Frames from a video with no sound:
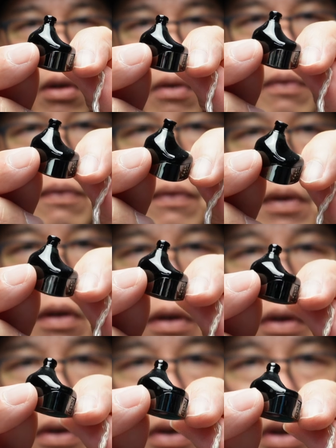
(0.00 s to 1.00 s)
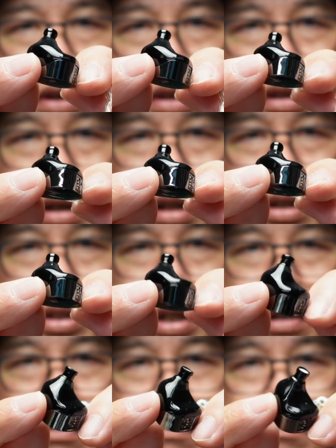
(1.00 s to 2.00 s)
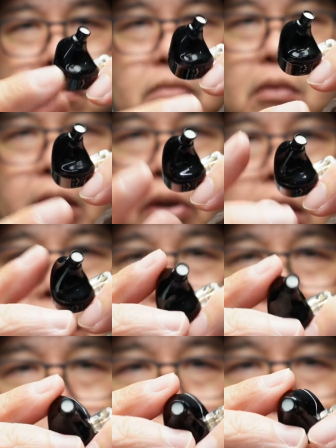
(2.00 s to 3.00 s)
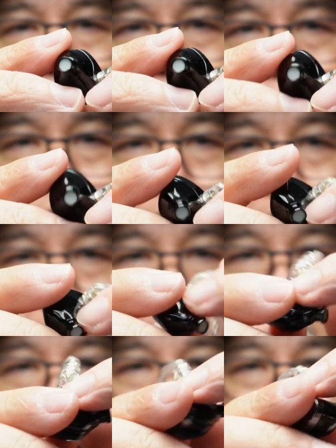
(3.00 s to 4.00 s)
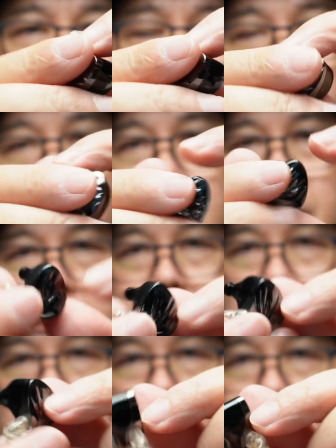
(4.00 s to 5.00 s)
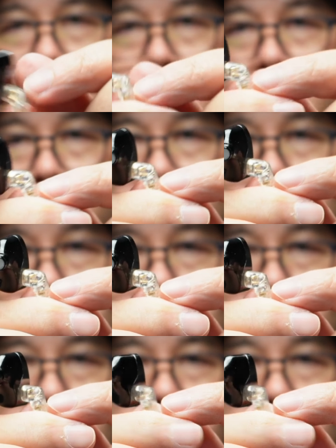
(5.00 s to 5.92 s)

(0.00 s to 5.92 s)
of the inner shell. Can't really see the drivers, but yeah, that's how it is.